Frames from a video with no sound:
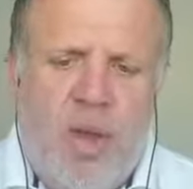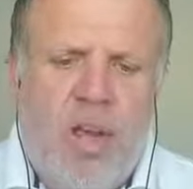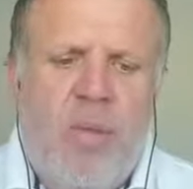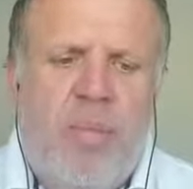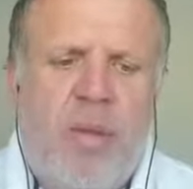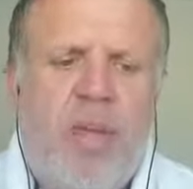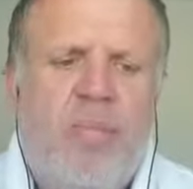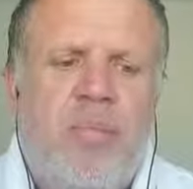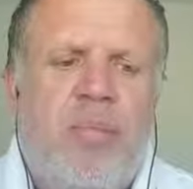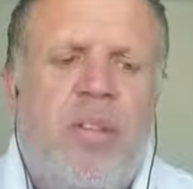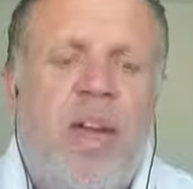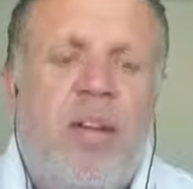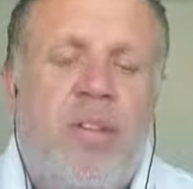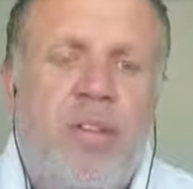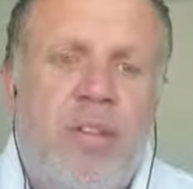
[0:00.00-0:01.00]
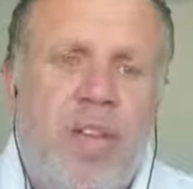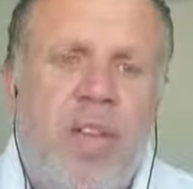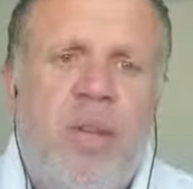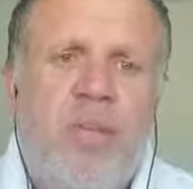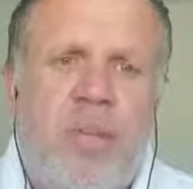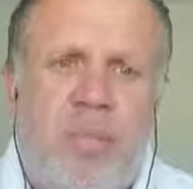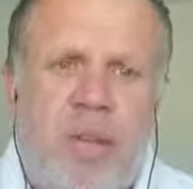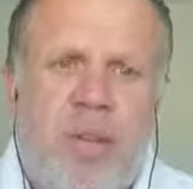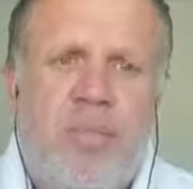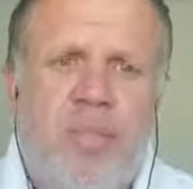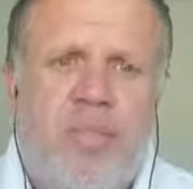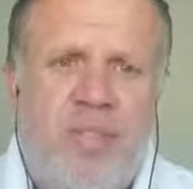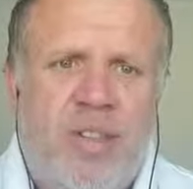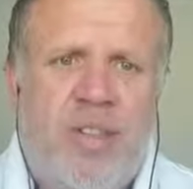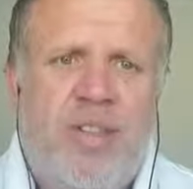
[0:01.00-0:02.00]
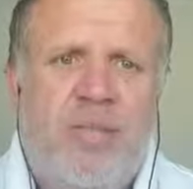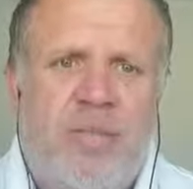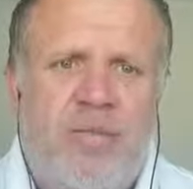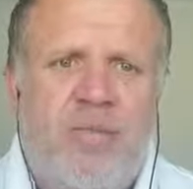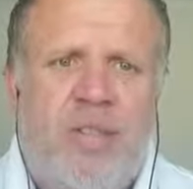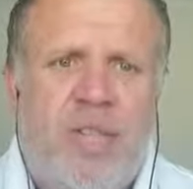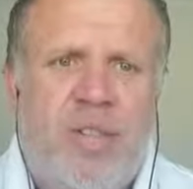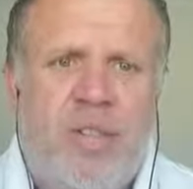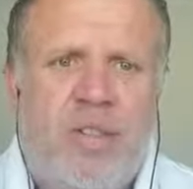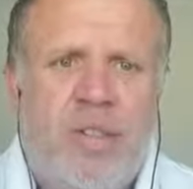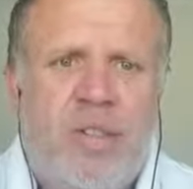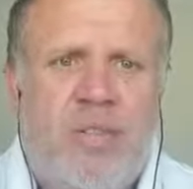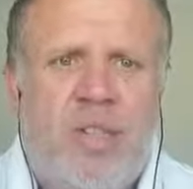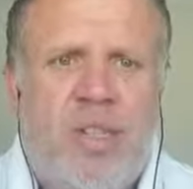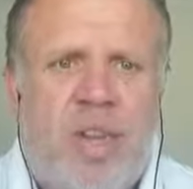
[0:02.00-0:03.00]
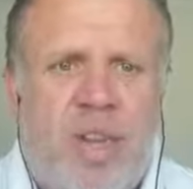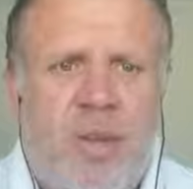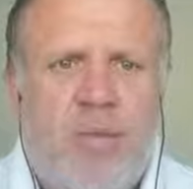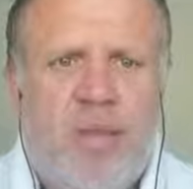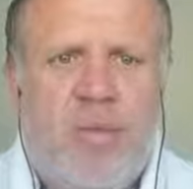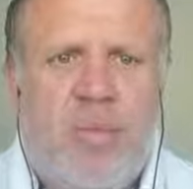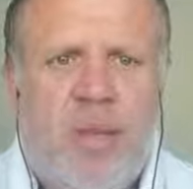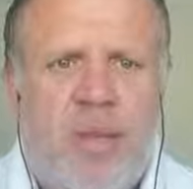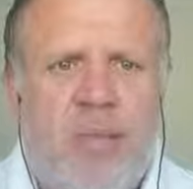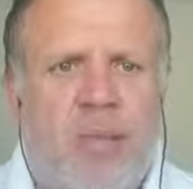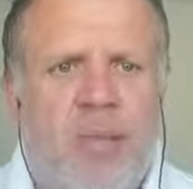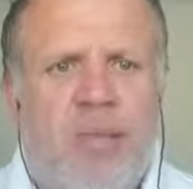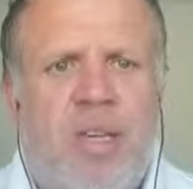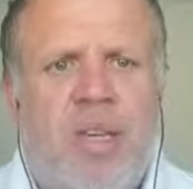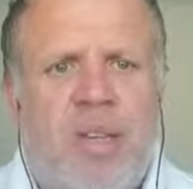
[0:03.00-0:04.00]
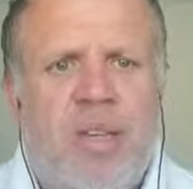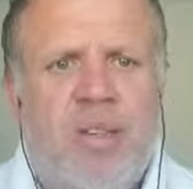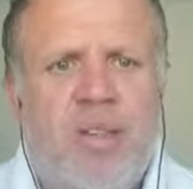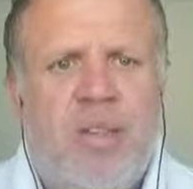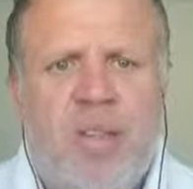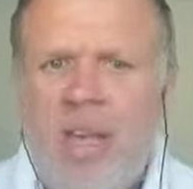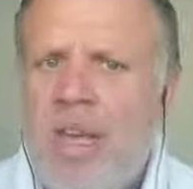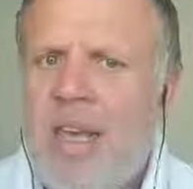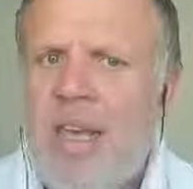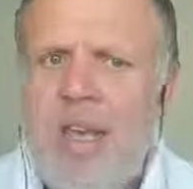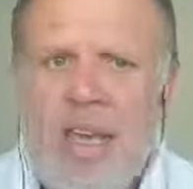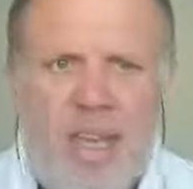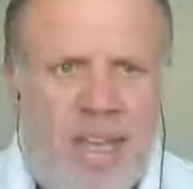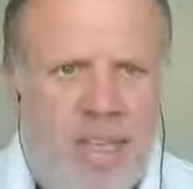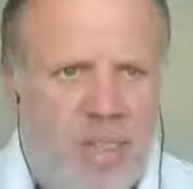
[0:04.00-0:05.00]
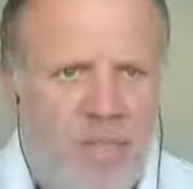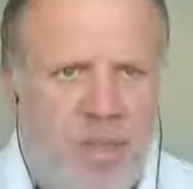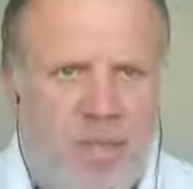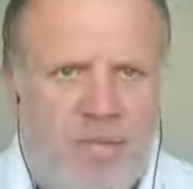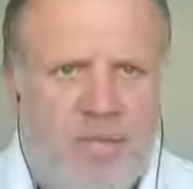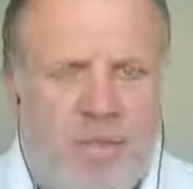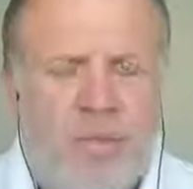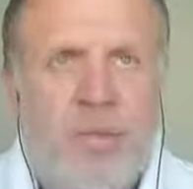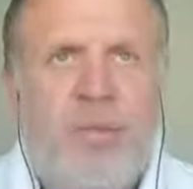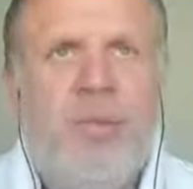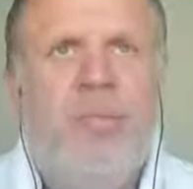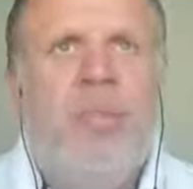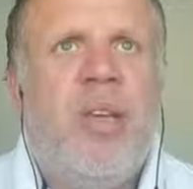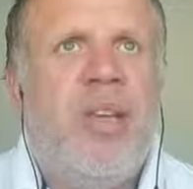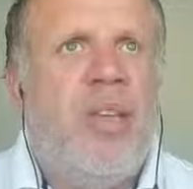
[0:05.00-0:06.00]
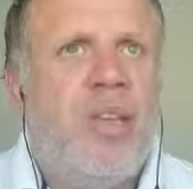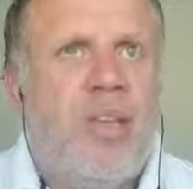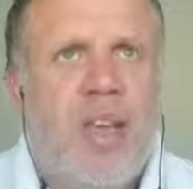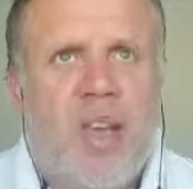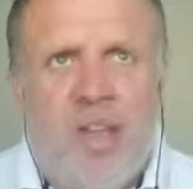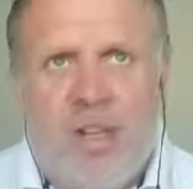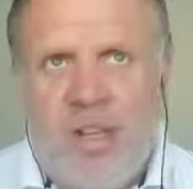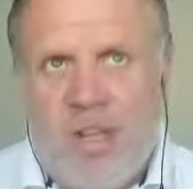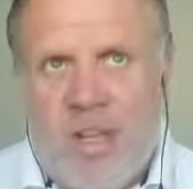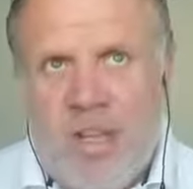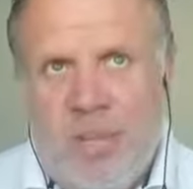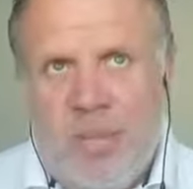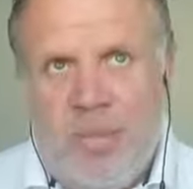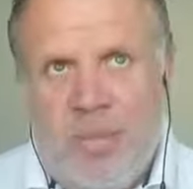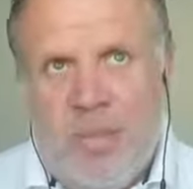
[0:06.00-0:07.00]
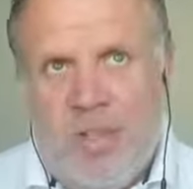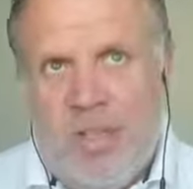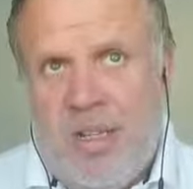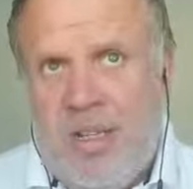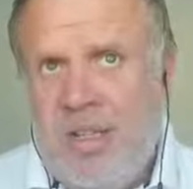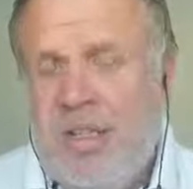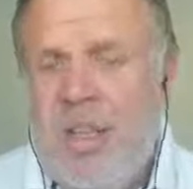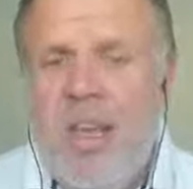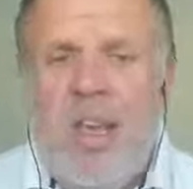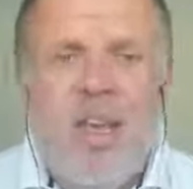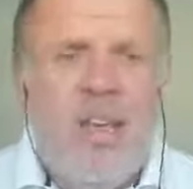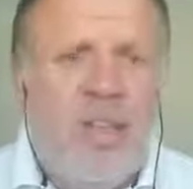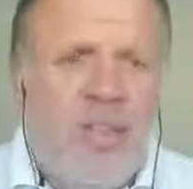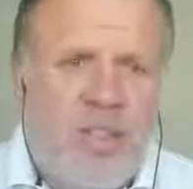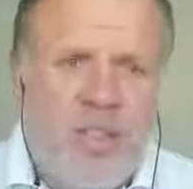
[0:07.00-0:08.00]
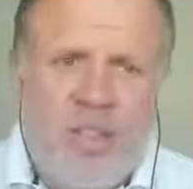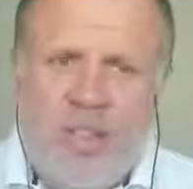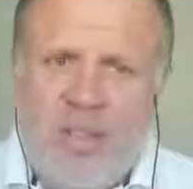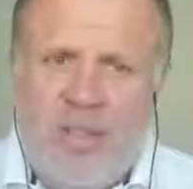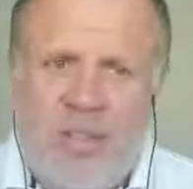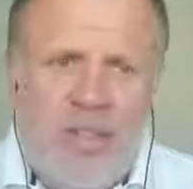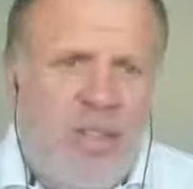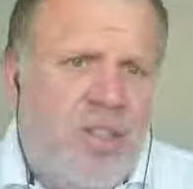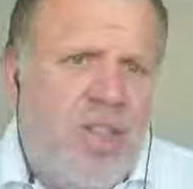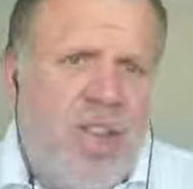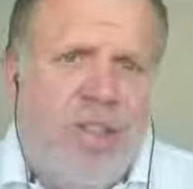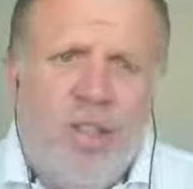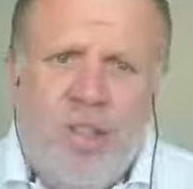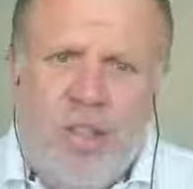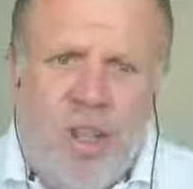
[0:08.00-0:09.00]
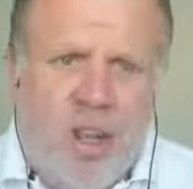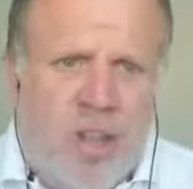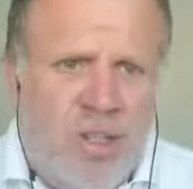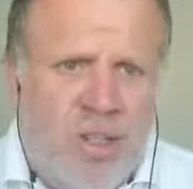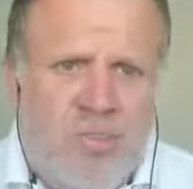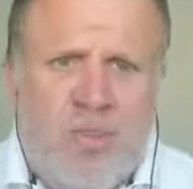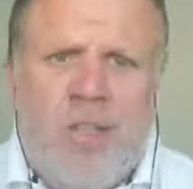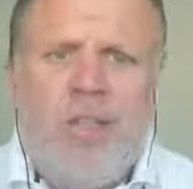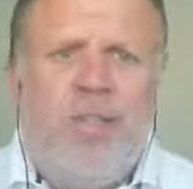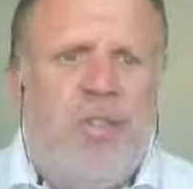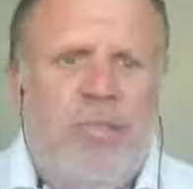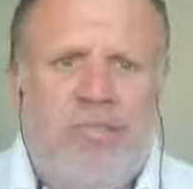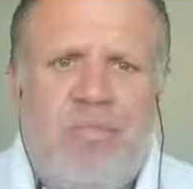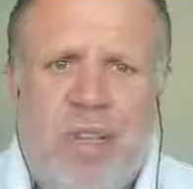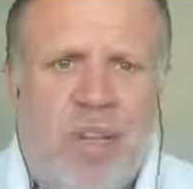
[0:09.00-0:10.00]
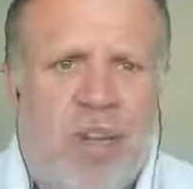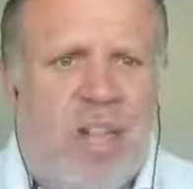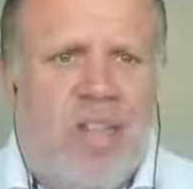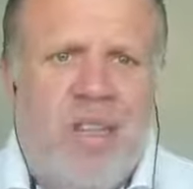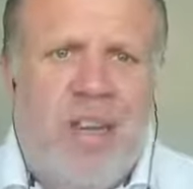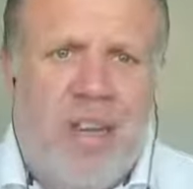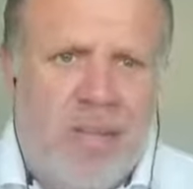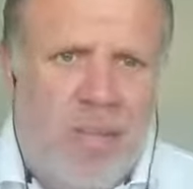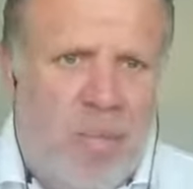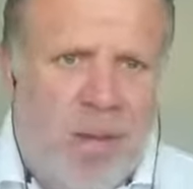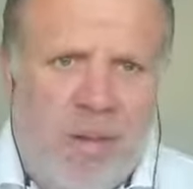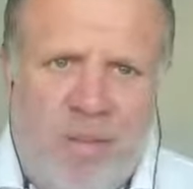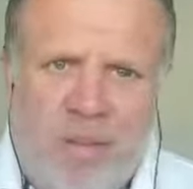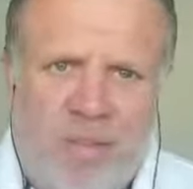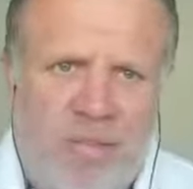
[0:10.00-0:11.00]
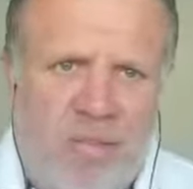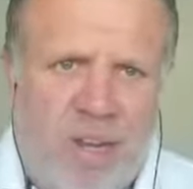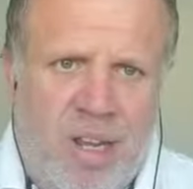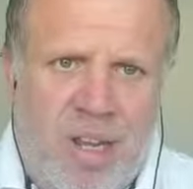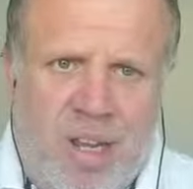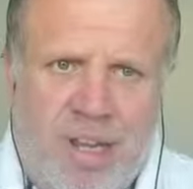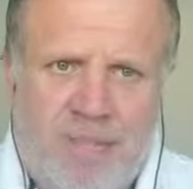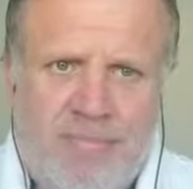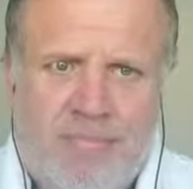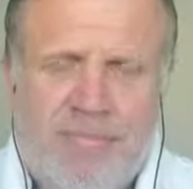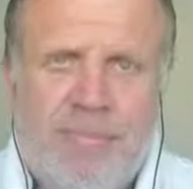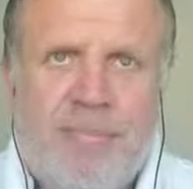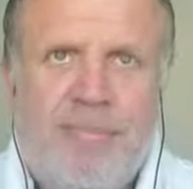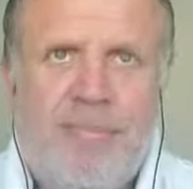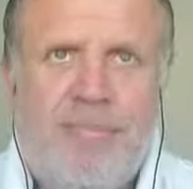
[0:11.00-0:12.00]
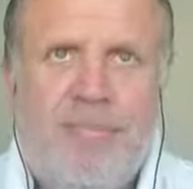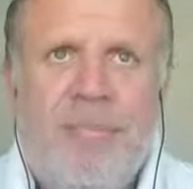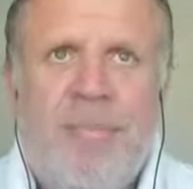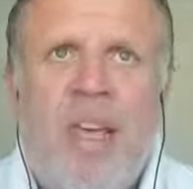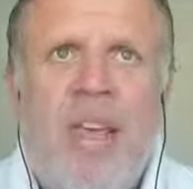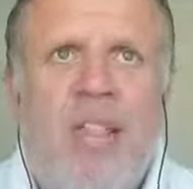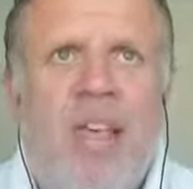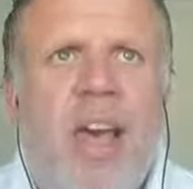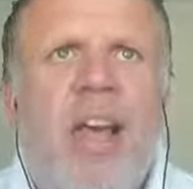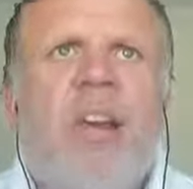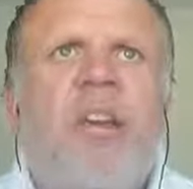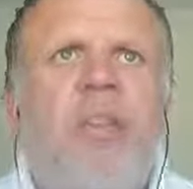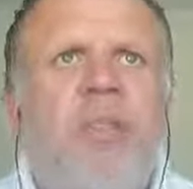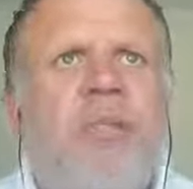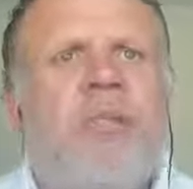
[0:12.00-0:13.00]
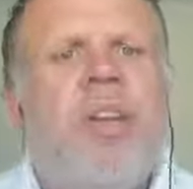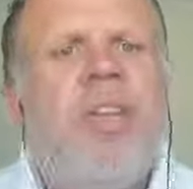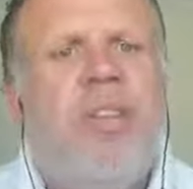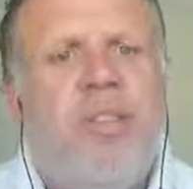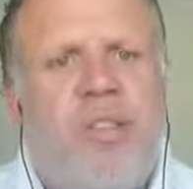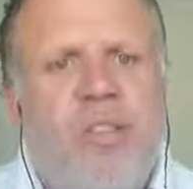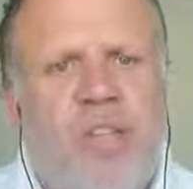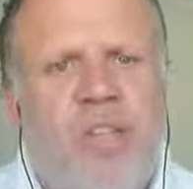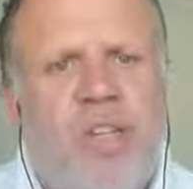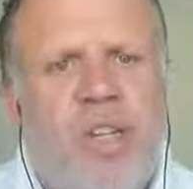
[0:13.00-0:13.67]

people and you stay with people for different reasons. You stay with people because it's comfortable, because they understand your business, because they're good guys, because you like to have a beer on a Friday. They're not the reasons to